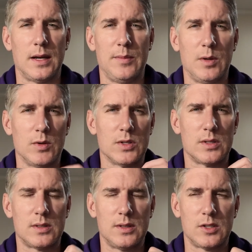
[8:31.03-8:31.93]
there
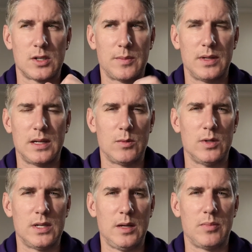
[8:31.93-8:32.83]
was something that
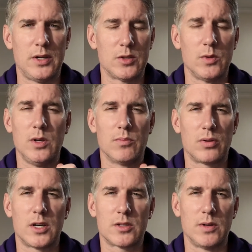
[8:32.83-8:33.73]
would take place when you'd
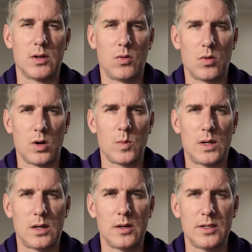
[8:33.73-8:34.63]
press record
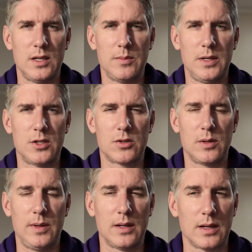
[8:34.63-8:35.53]
while Rtmp
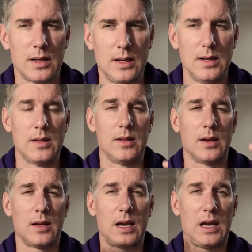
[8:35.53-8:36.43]
streaming. Like, the
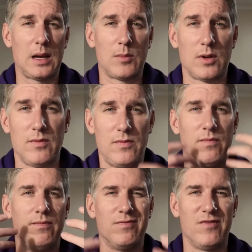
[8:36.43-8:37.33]
camera
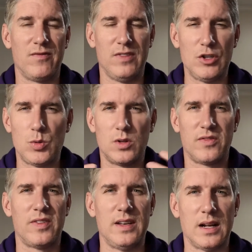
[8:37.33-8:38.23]
visual
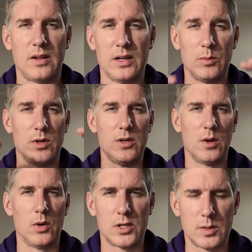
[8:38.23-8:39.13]
fidelity would
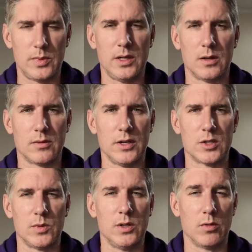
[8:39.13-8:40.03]
noticeably
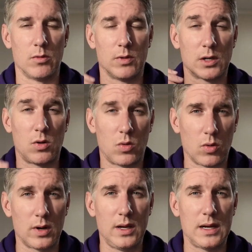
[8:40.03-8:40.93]
increase when you were
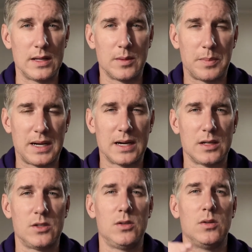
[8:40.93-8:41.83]
recording on the
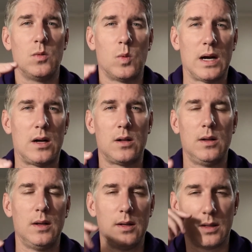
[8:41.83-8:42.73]
Pocket 2
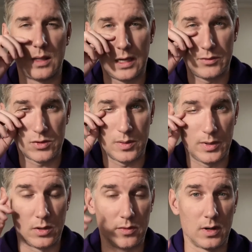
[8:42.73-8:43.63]
while live
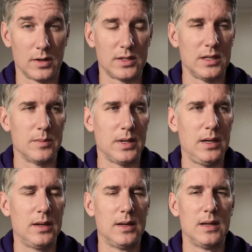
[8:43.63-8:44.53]
streaming over
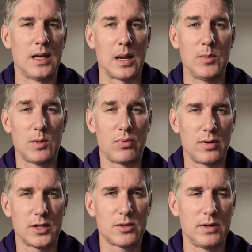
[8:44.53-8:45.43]
Rtmp. I'm going to
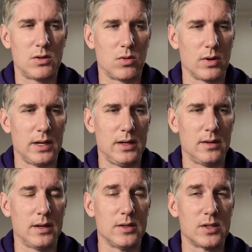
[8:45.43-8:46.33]
press record
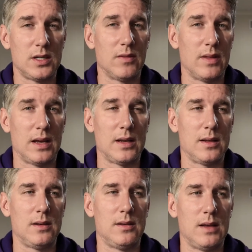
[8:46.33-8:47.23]
here and see if
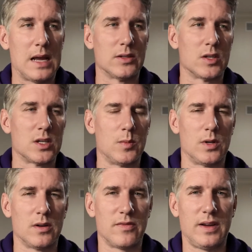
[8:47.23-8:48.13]
that has a
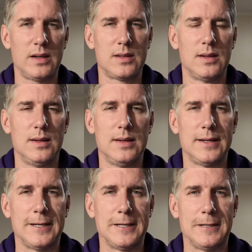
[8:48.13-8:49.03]
similar effect.
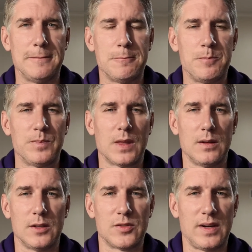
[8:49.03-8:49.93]

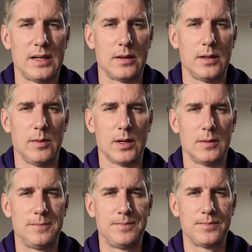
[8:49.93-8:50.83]
Let's find out. Here we
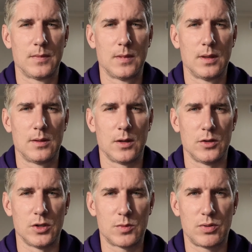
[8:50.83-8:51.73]
go. I
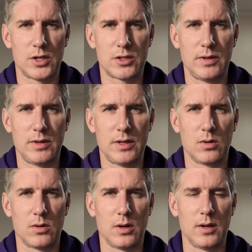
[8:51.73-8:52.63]
just pressed
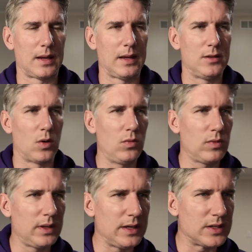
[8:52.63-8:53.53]
record. I
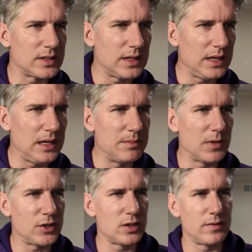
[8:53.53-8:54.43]
don't really see
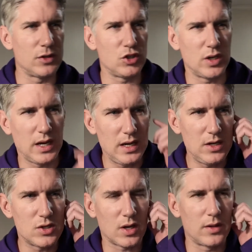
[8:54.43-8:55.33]
much of a
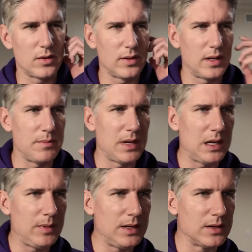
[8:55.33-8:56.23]
change, other than
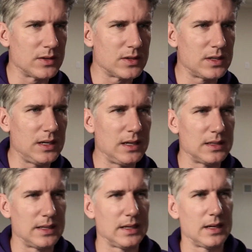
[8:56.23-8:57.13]
maybe to see
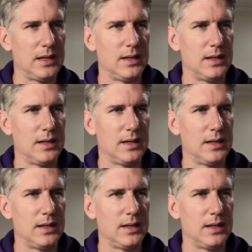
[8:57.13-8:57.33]
like